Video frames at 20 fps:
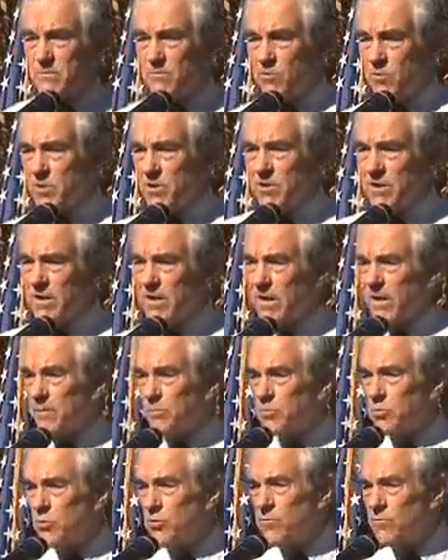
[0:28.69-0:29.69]
before you can get
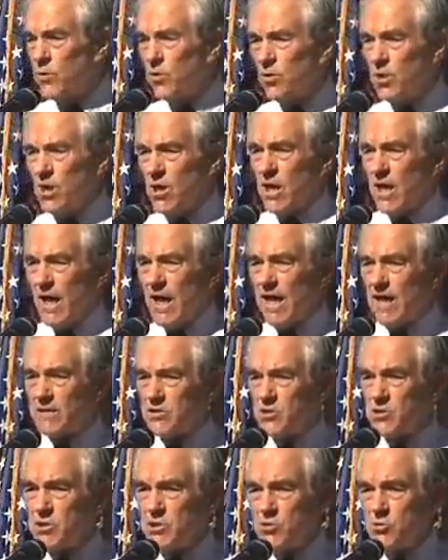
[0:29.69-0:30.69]
approval
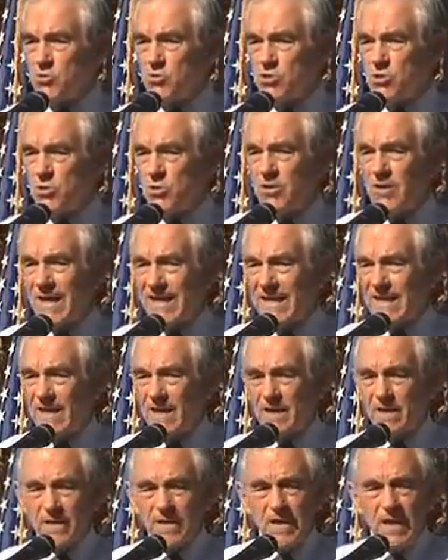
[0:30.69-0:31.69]
to use your
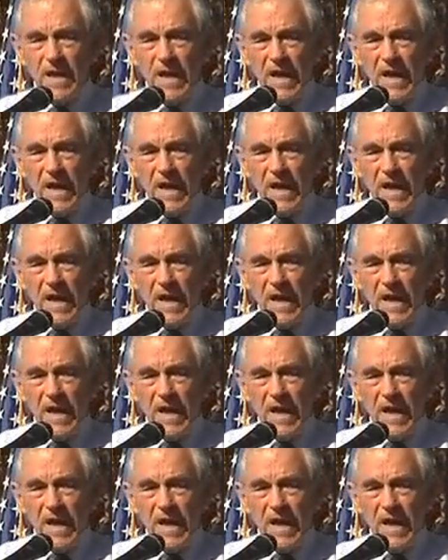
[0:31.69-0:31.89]
land.